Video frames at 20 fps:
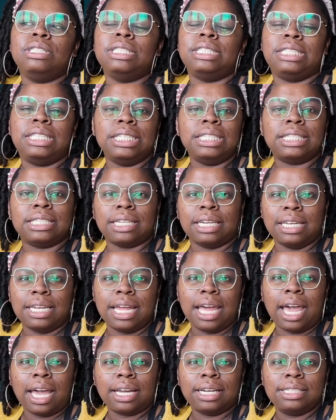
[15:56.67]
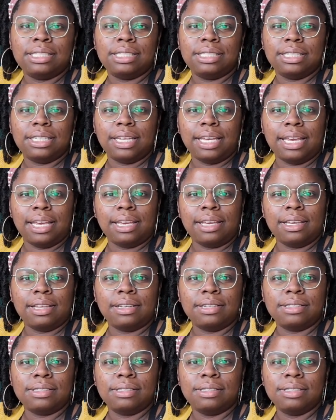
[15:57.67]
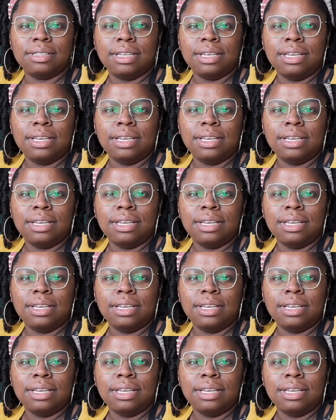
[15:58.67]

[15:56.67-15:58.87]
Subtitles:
disconnect and